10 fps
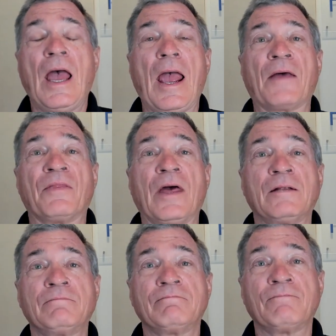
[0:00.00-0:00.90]
And
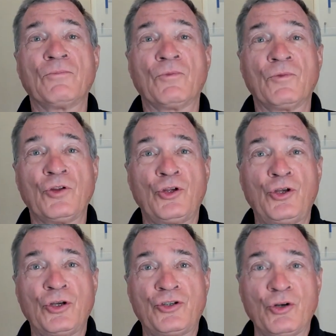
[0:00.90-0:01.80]
then
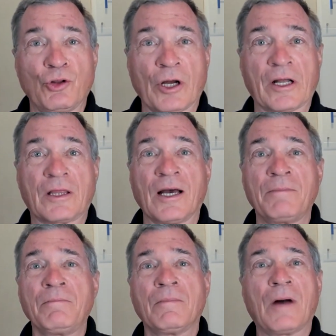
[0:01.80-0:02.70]
as you look at
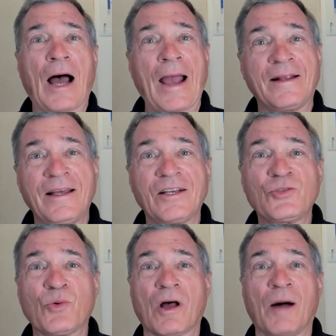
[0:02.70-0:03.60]
them, ideas
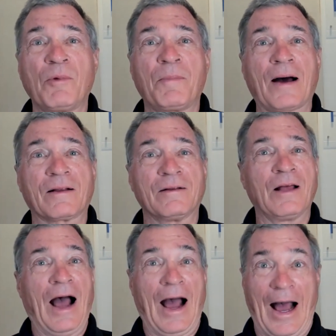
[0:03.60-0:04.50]
will come about
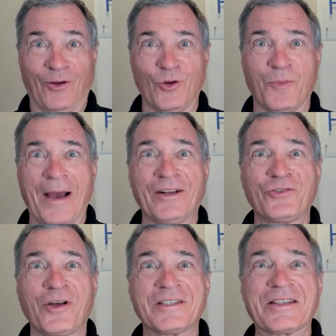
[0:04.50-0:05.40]
how you might
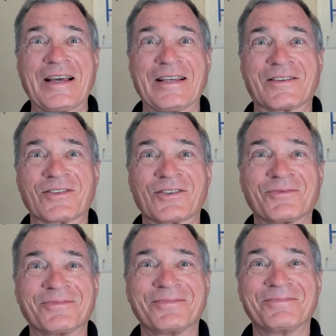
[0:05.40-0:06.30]
address these.
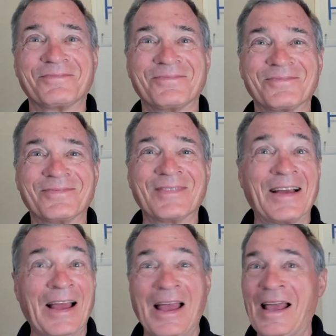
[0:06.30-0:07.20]

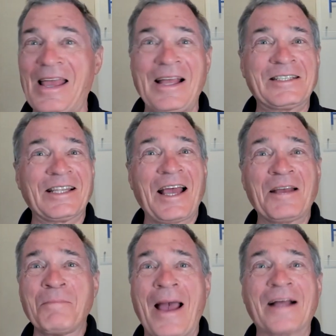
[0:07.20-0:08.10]
It's like
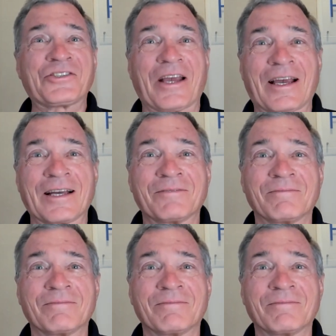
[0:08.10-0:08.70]
magic.